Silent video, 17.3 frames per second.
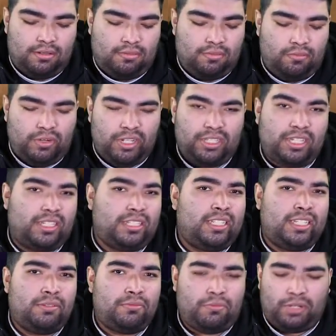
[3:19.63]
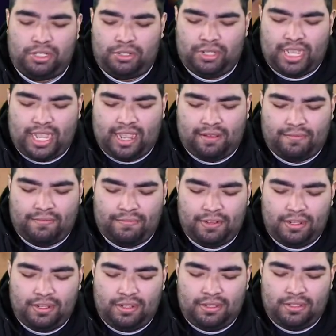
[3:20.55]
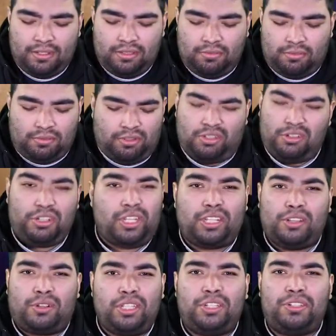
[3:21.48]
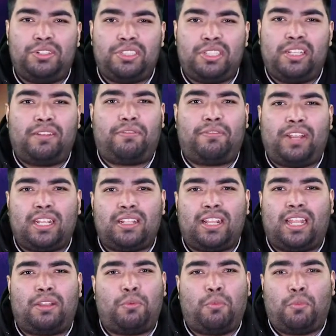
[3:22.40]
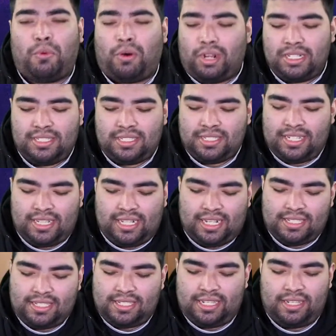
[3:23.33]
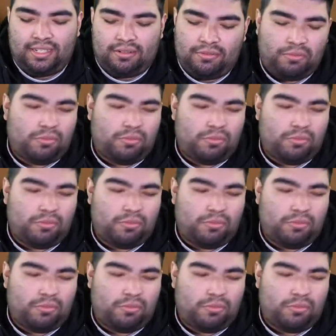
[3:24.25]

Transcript: redundant when you can only use the effect like once, and that's it.